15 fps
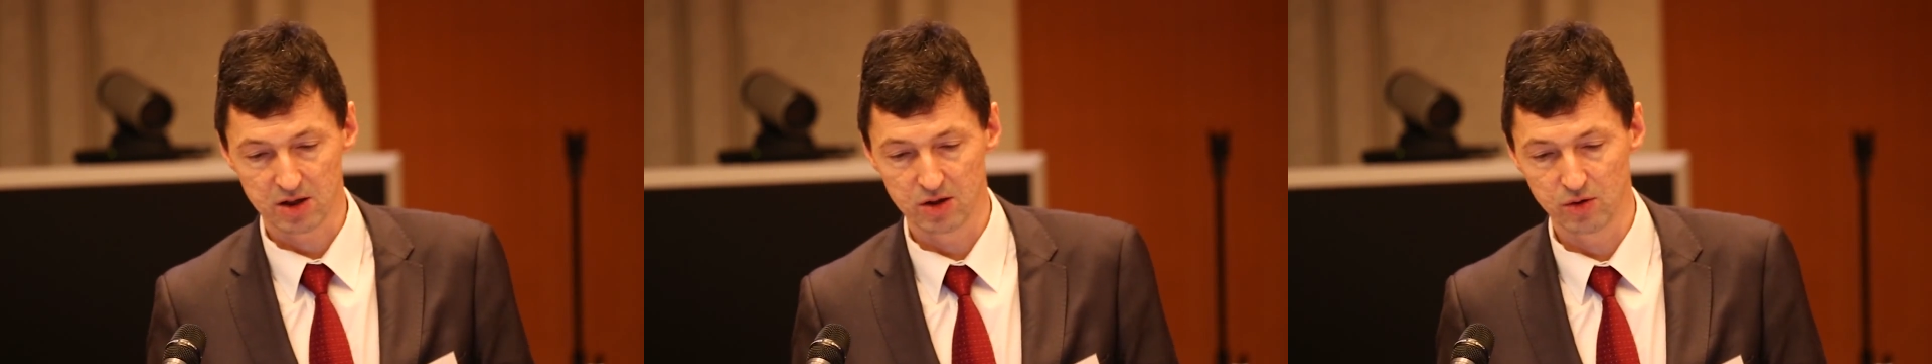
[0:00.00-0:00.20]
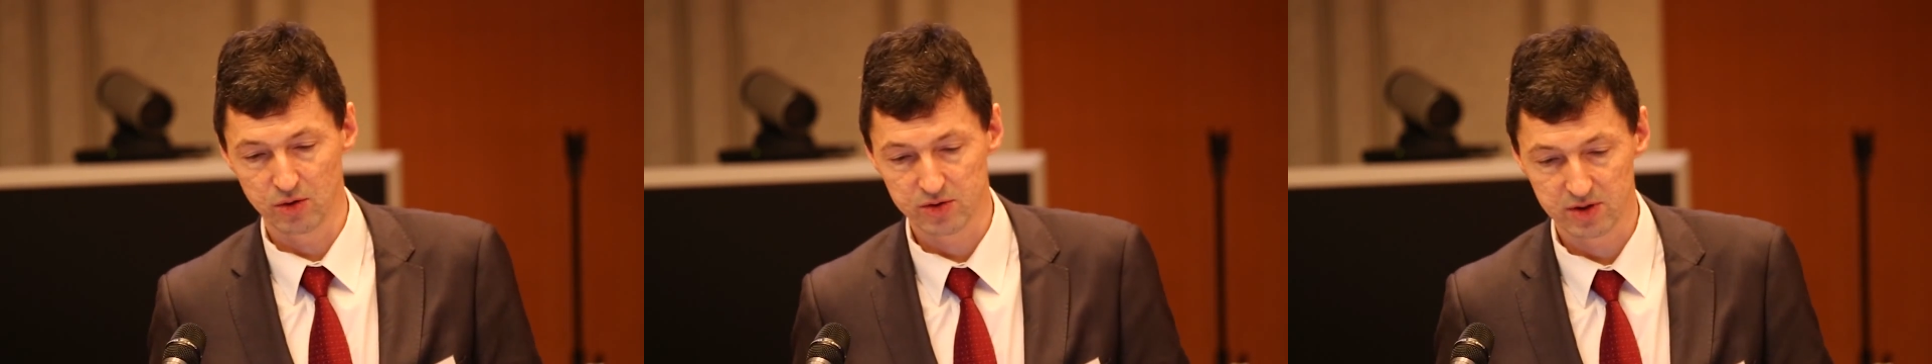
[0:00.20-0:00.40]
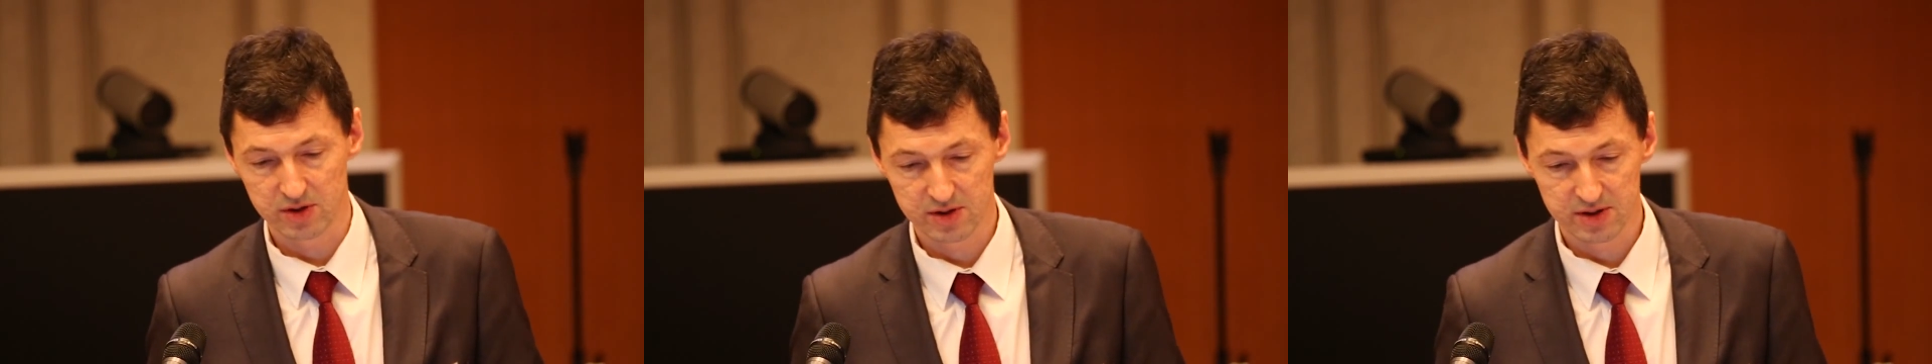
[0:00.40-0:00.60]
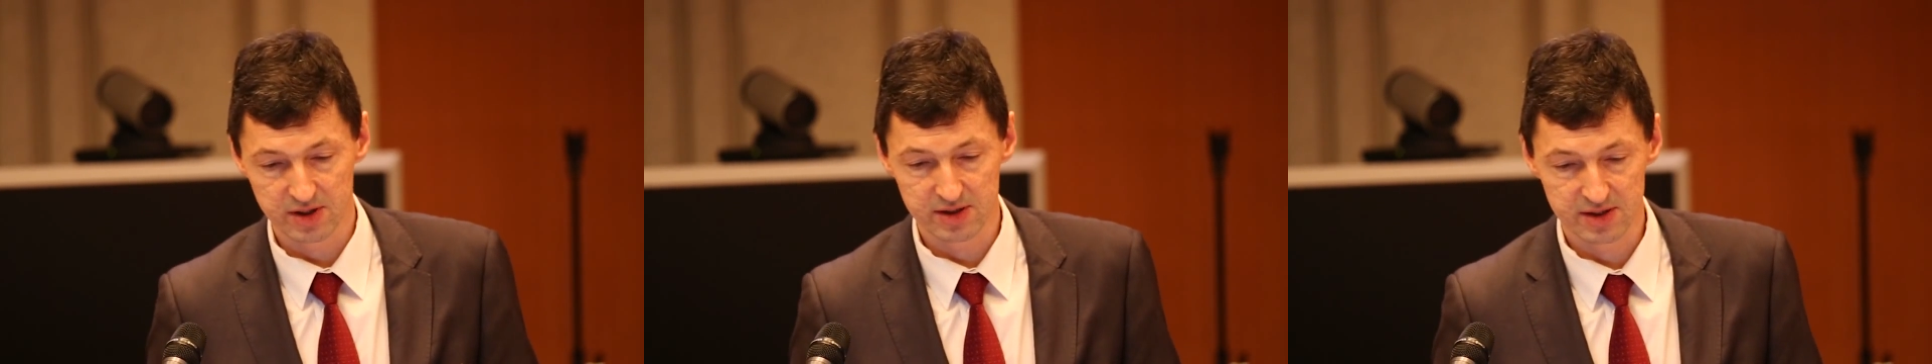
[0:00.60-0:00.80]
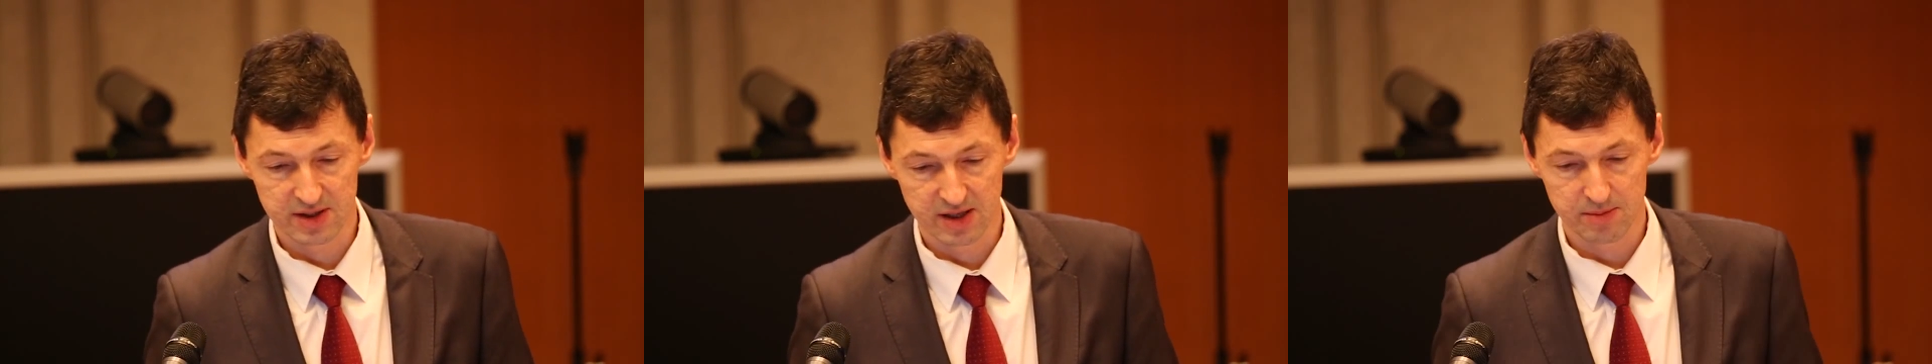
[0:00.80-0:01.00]
closed
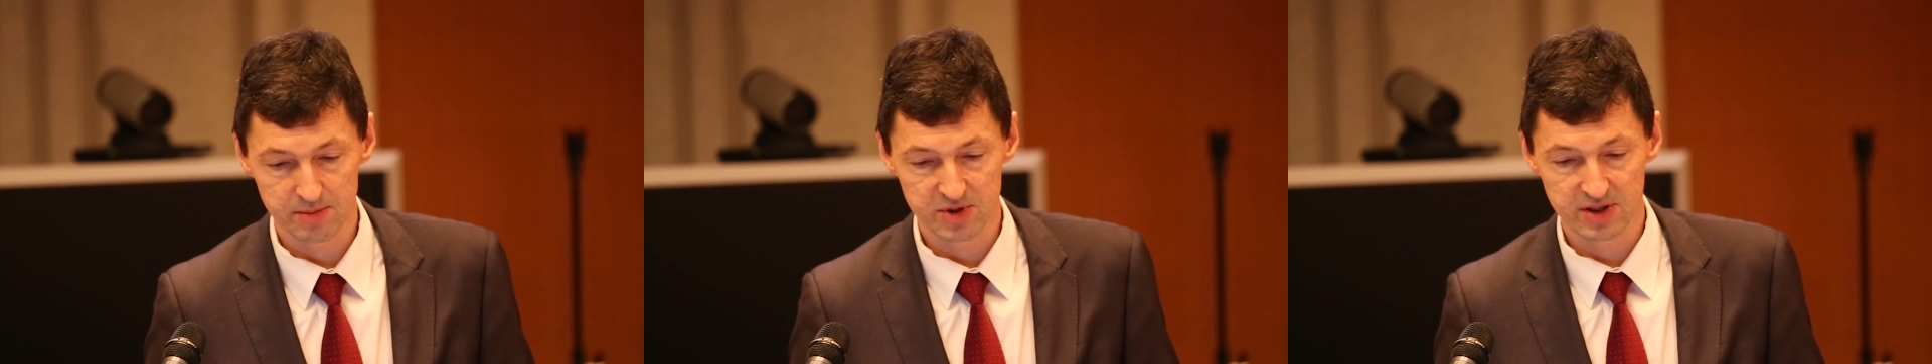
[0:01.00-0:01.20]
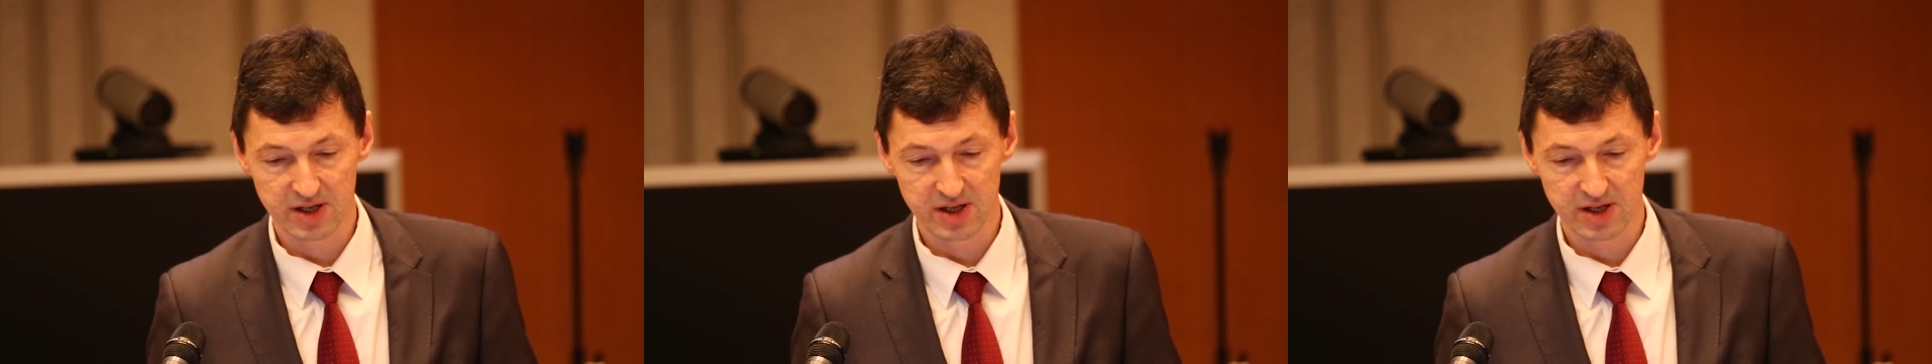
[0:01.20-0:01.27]
systems,